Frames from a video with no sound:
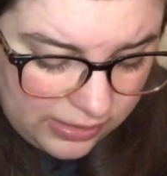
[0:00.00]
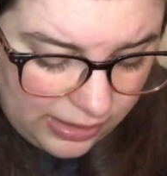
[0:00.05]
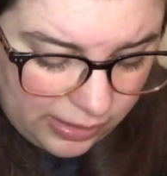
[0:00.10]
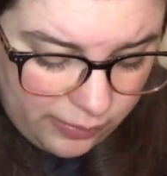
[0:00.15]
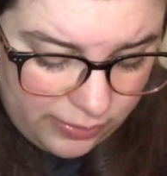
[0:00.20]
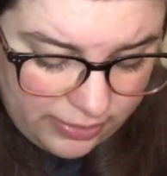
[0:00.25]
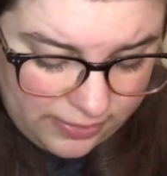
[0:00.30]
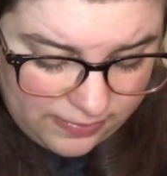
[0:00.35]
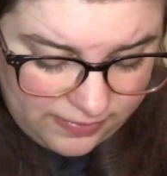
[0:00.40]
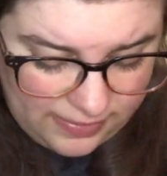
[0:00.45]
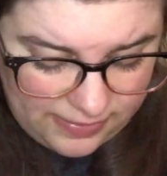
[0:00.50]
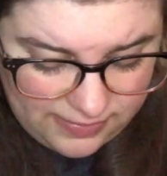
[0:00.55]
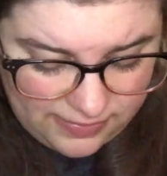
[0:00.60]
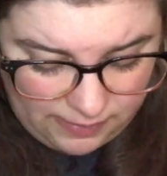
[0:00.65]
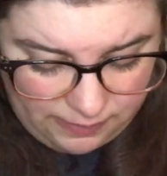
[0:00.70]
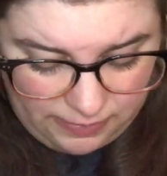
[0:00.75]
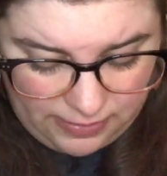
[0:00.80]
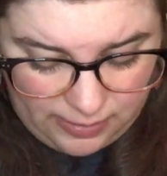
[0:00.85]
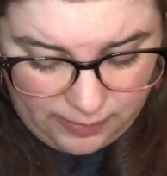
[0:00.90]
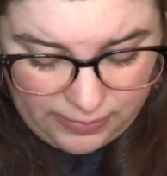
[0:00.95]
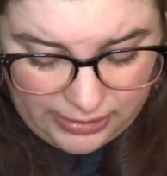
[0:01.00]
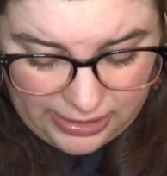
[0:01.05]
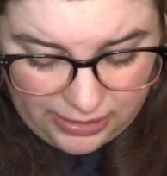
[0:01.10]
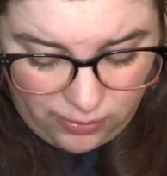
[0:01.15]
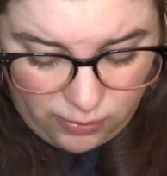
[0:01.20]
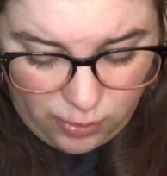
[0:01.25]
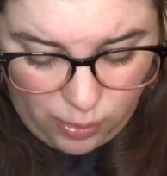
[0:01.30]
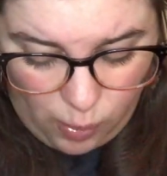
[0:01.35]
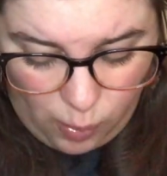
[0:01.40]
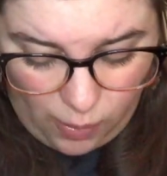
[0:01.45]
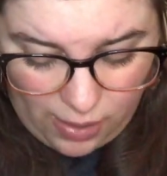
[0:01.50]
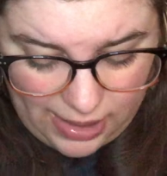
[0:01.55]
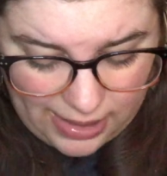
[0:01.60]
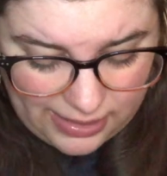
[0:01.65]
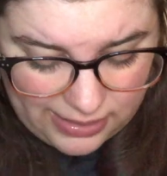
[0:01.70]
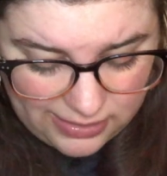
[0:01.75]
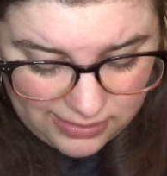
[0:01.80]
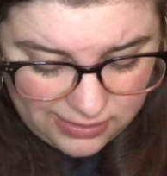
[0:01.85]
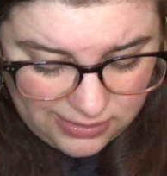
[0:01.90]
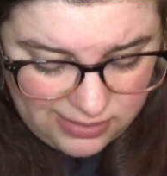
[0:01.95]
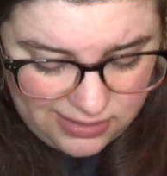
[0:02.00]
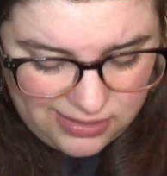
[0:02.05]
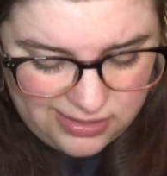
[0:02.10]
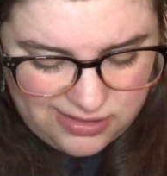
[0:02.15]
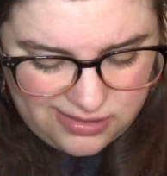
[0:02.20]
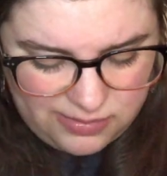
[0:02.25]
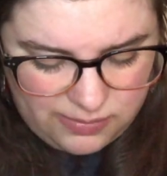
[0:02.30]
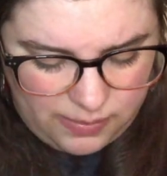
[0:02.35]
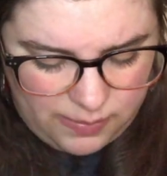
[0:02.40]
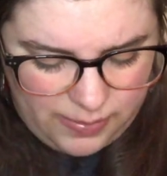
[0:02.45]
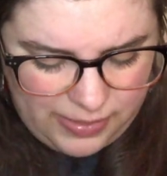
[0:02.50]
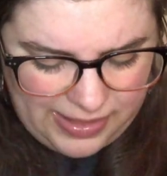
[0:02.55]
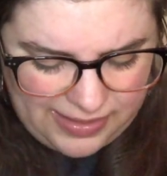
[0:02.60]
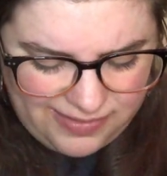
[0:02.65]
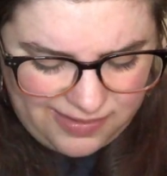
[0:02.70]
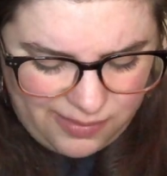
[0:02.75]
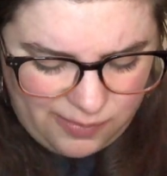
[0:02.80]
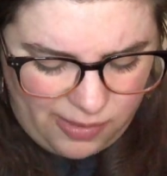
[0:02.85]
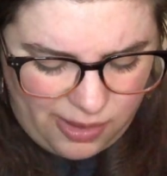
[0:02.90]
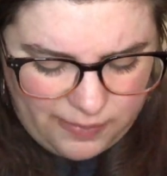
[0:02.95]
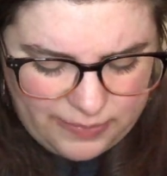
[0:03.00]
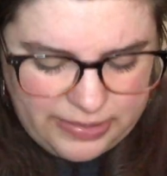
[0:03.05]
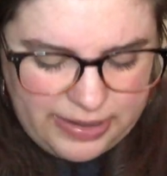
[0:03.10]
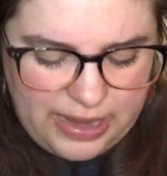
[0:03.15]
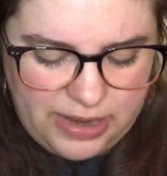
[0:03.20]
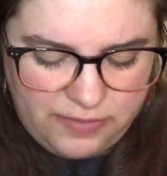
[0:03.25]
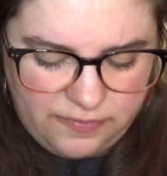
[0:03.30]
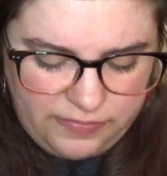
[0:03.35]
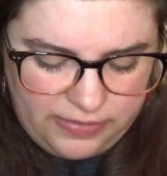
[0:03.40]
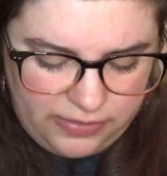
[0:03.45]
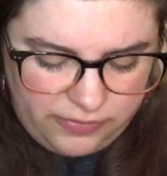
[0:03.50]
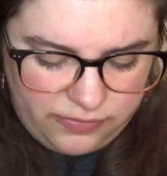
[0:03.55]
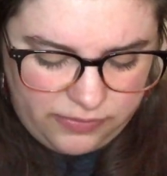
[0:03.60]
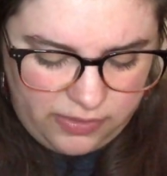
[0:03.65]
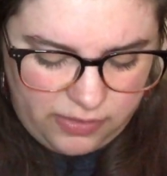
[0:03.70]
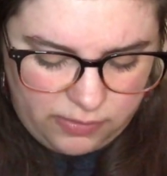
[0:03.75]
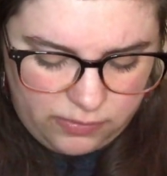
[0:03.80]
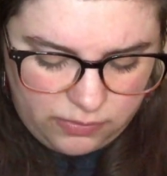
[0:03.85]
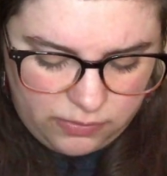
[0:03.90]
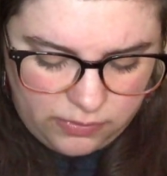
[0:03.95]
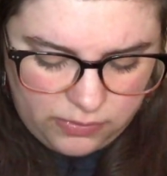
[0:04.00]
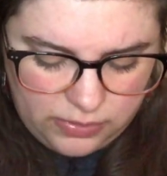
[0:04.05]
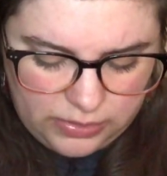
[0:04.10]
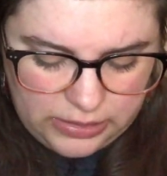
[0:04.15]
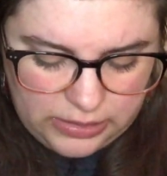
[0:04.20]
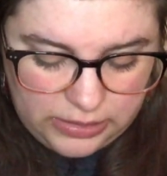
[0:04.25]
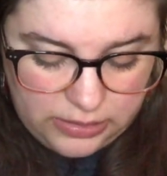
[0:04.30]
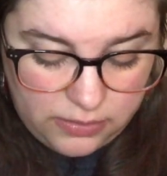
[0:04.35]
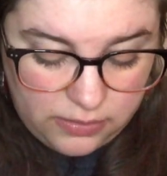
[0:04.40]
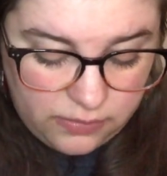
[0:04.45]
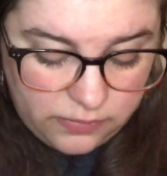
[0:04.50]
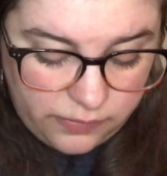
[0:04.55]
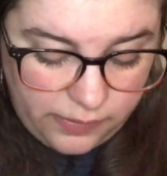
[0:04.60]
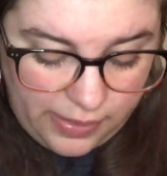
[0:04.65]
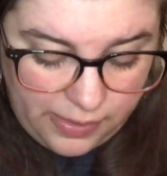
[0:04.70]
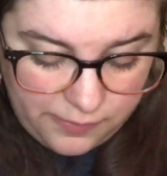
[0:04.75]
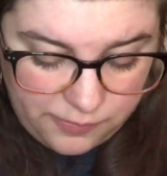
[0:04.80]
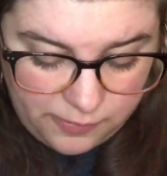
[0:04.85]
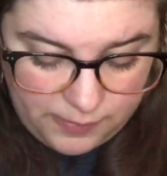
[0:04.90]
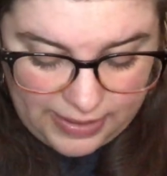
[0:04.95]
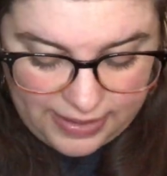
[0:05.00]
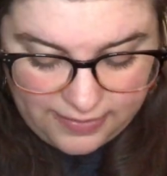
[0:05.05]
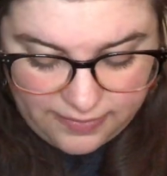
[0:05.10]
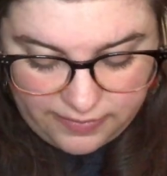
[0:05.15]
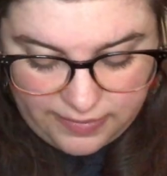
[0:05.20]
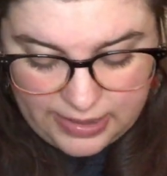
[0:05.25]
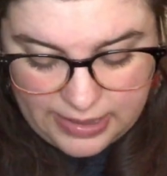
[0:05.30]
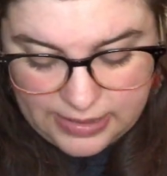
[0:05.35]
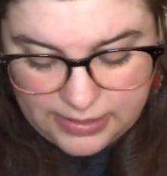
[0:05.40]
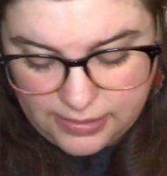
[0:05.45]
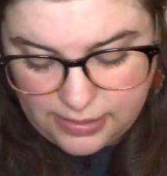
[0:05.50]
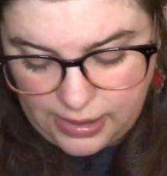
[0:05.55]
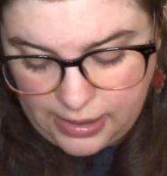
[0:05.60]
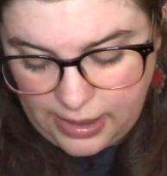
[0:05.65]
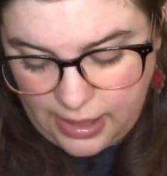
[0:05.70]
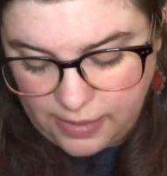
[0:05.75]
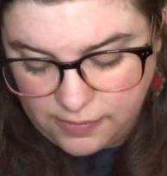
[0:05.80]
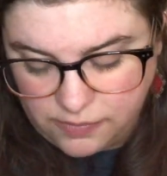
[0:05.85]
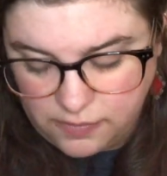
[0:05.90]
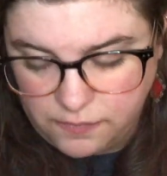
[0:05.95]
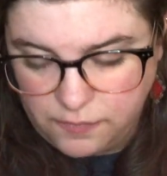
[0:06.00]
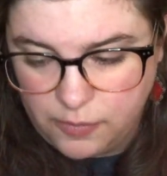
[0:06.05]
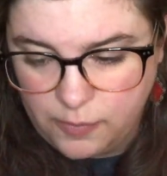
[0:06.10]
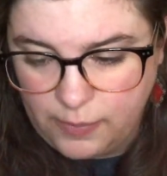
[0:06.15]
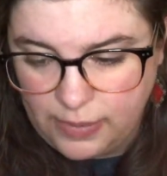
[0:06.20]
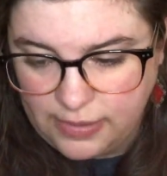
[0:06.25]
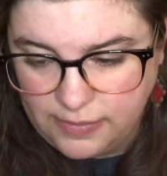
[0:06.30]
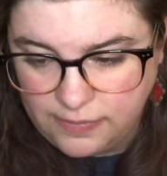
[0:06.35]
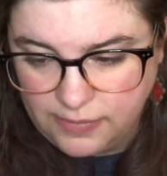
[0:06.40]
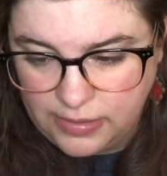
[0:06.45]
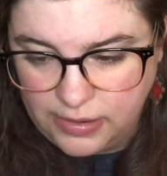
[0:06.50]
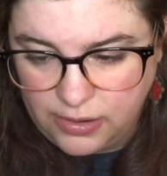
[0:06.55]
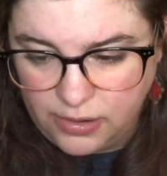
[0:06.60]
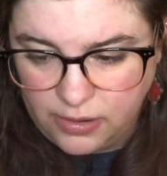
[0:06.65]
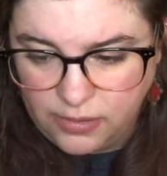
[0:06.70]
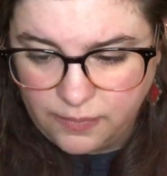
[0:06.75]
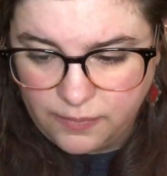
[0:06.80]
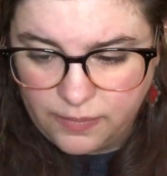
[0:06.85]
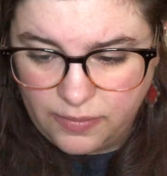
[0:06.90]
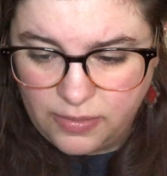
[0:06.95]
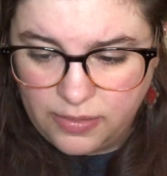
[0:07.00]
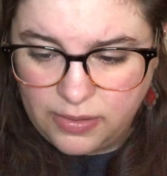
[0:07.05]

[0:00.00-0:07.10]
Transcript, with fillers: I want to say something, but I don't know what. Maybe that's how Mom and Dad feel too. So how's Macy? Dad asks a few bites later.